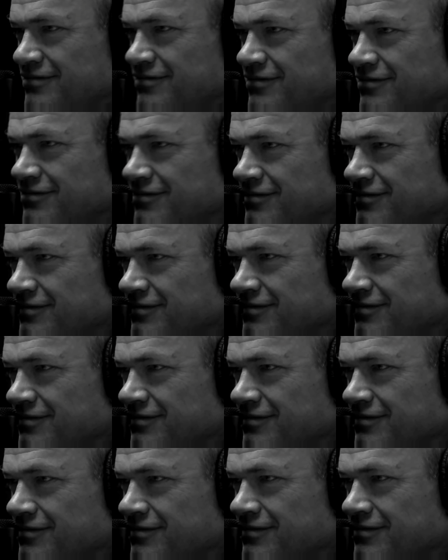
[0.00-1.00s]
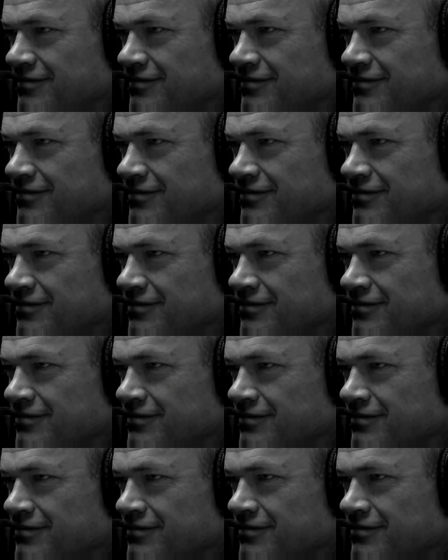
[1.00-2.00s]

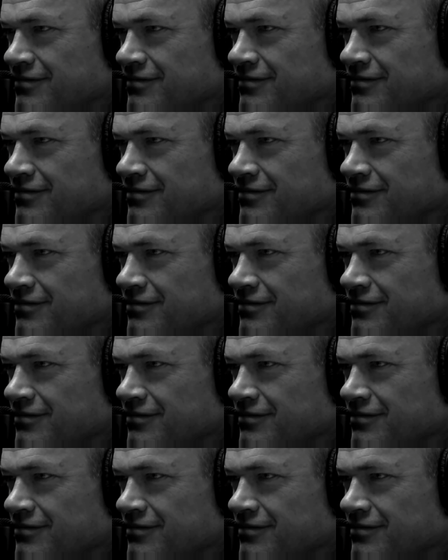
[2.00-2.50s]
(silence)